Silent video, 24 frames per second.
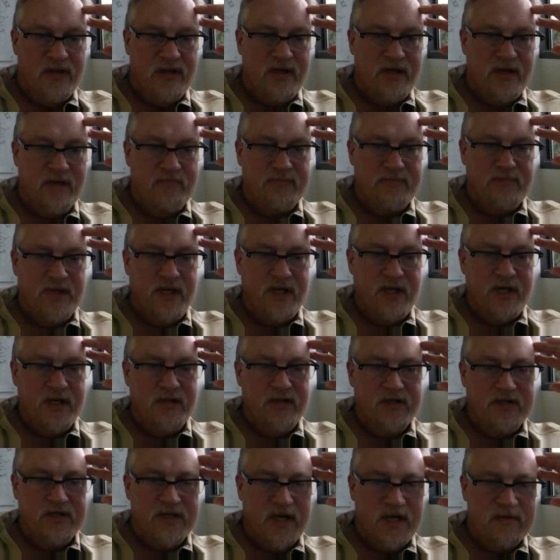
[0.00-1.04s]
updated
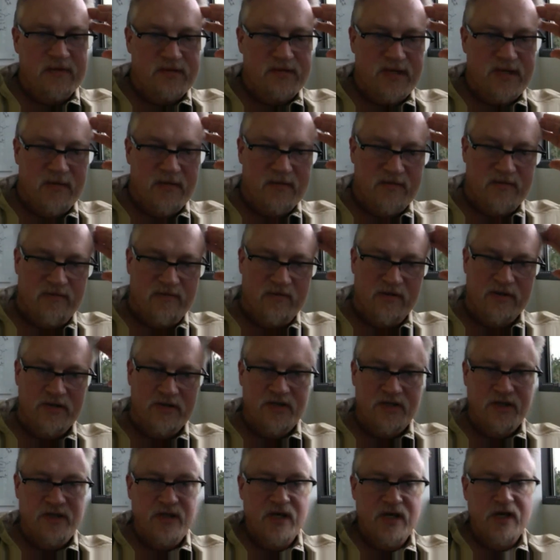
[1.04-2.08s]
the timestamp, the
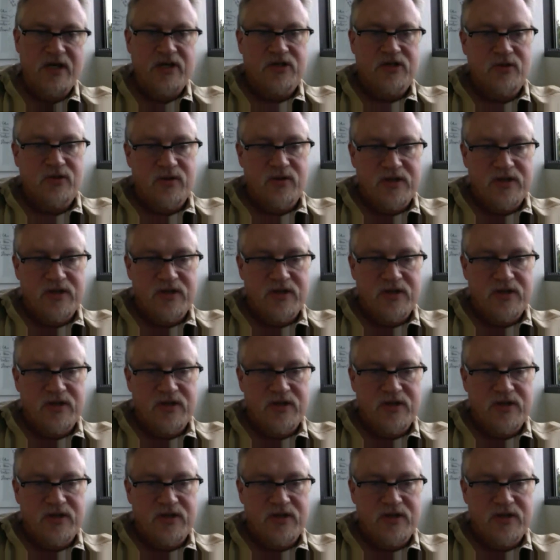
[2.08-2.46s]
version. So it